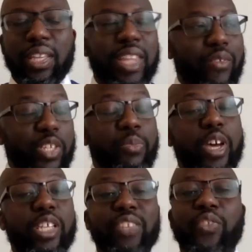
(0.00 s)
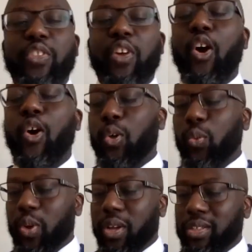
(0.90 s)
There is mercy for the whole
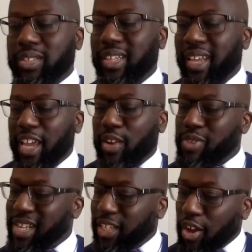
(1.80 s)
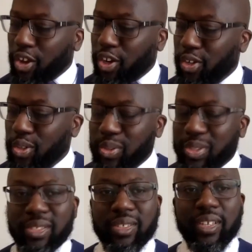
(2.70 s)
world. It really
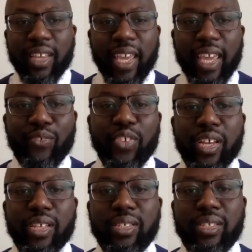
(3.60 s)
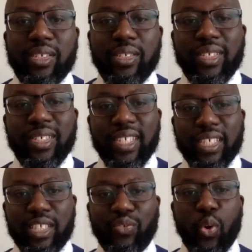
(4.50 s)
concludes in verse
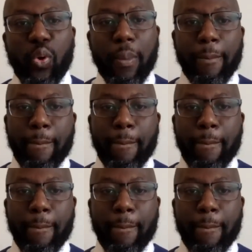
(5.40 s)
64.